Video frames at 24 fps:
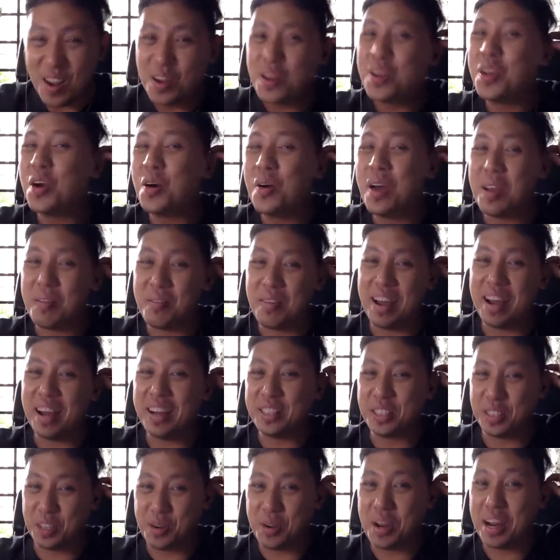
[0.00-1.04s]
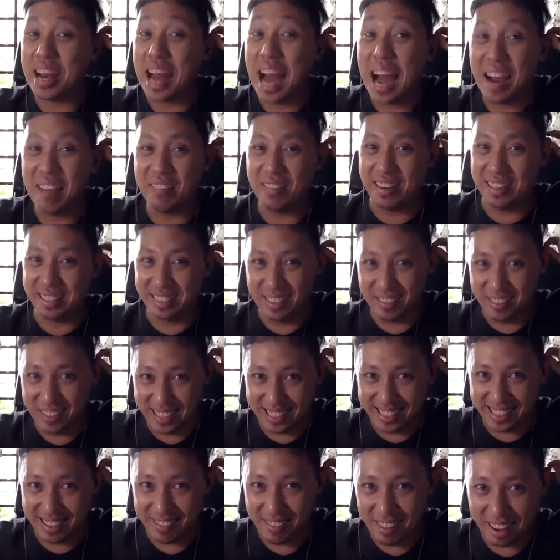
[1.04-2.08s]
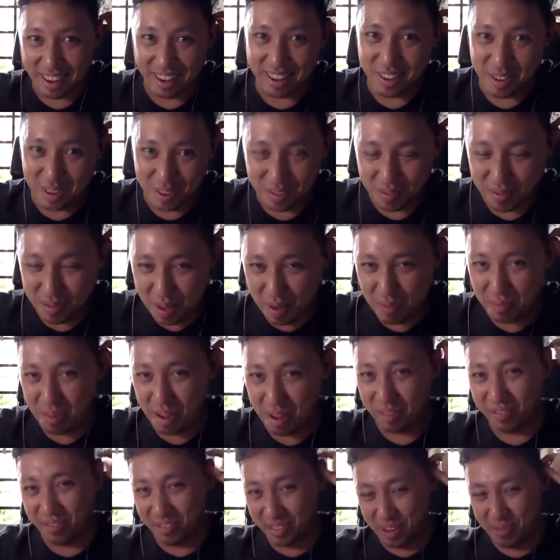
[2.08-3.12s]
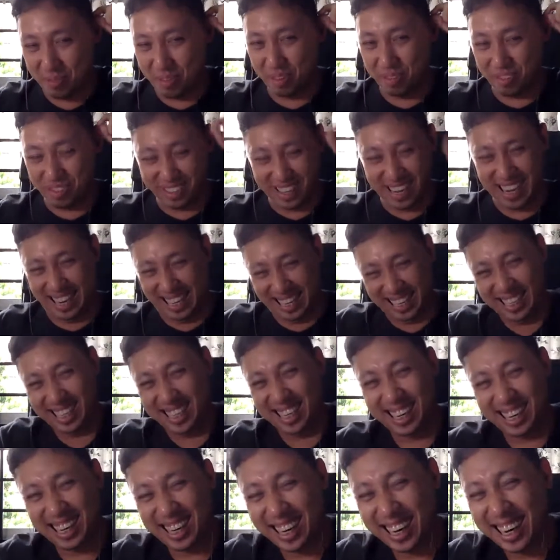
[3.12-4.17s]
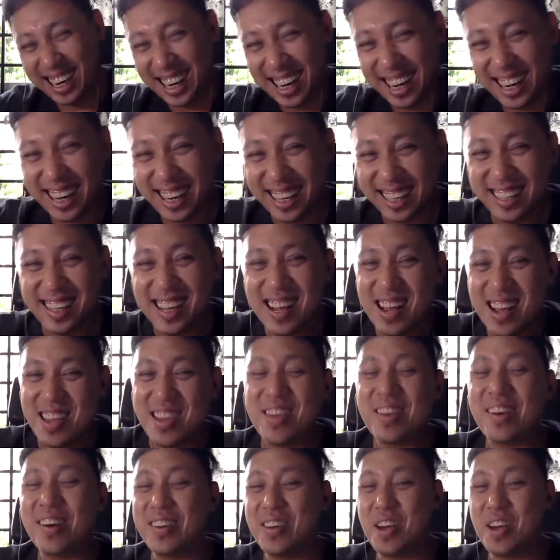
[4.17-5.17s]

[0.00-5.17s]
Do it, man. You should do it live, and let's see whether you fell for that. You got